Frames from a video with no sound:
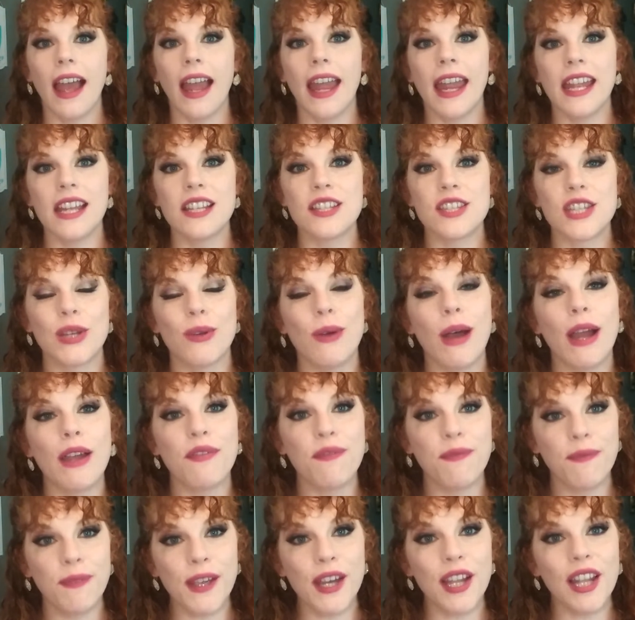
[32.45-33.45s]
And so I
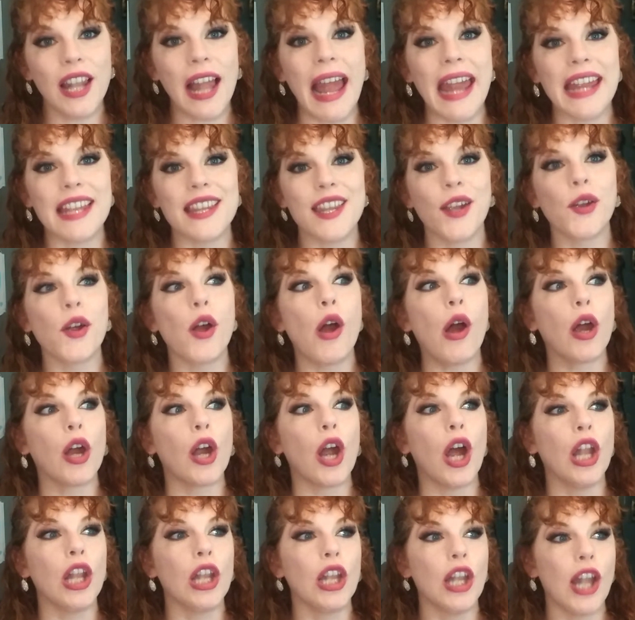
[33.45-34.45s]
feel like there
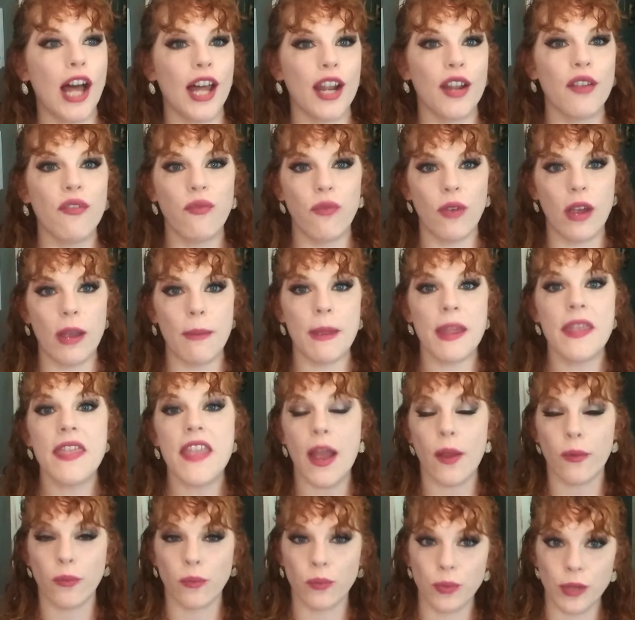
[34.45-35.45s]
are a lot of women
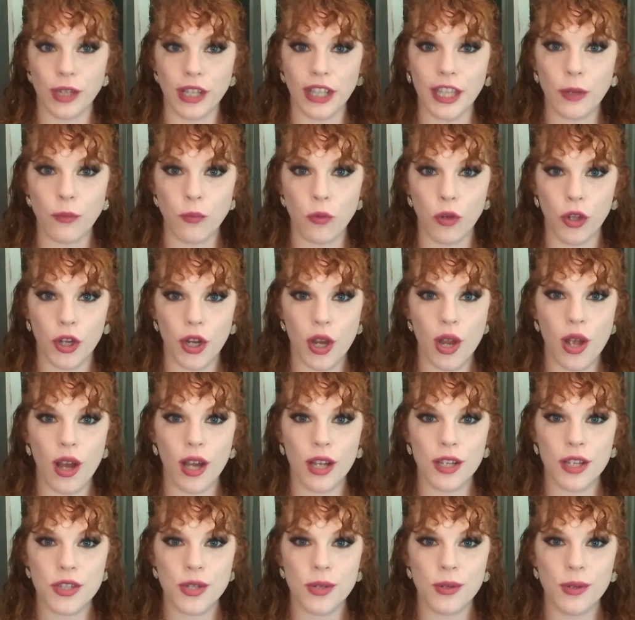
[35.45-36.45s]
that really would
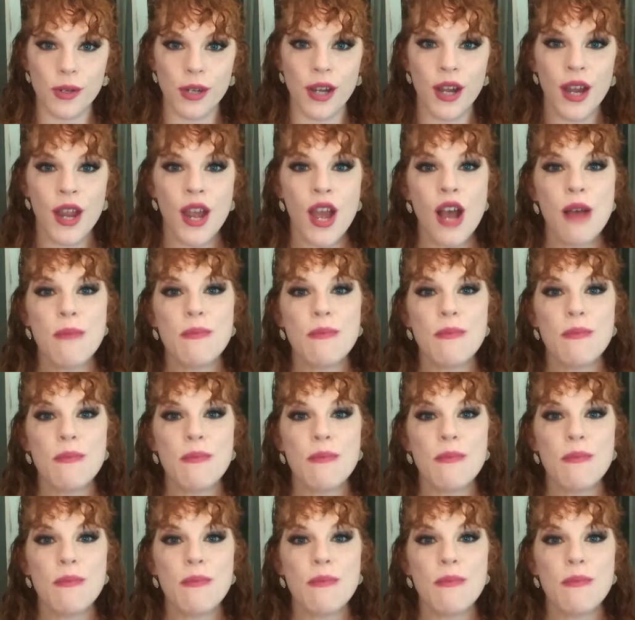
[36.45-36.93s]
contour,